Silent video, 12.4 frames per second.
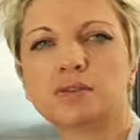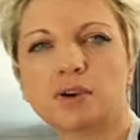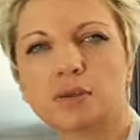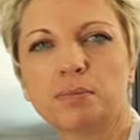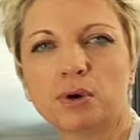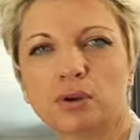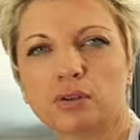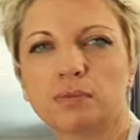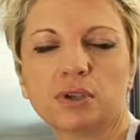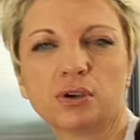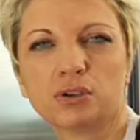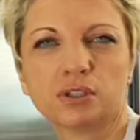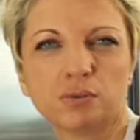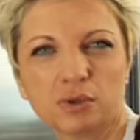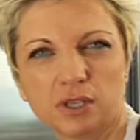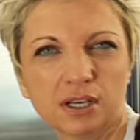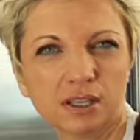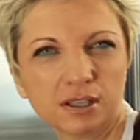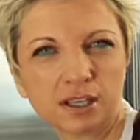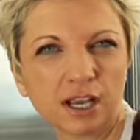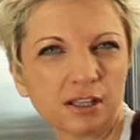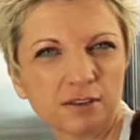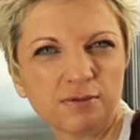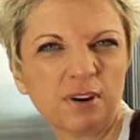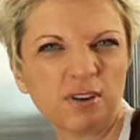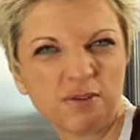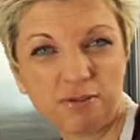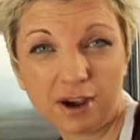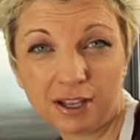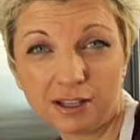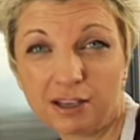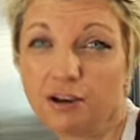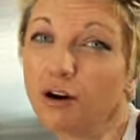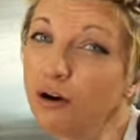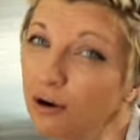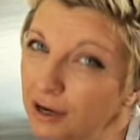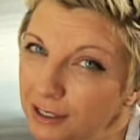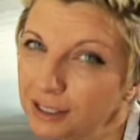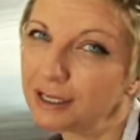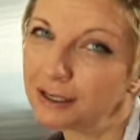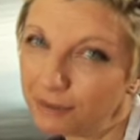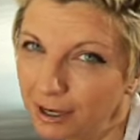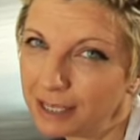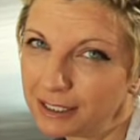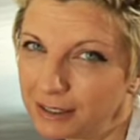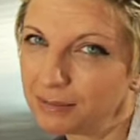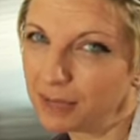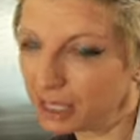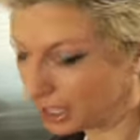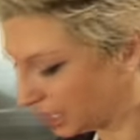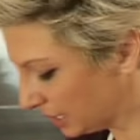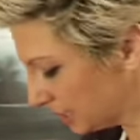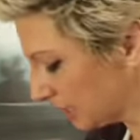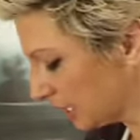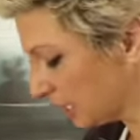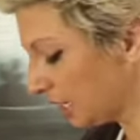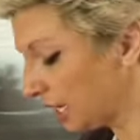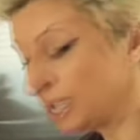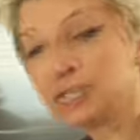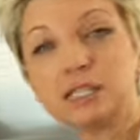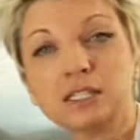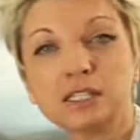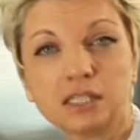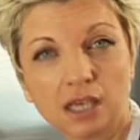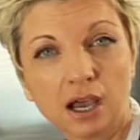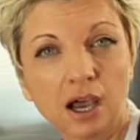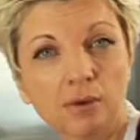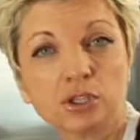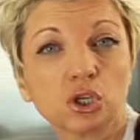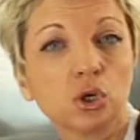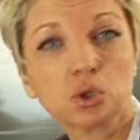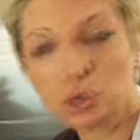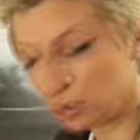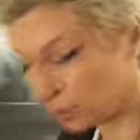is very important because I want the onion cut very finely, or ideally grated in my case, and this is how it's going to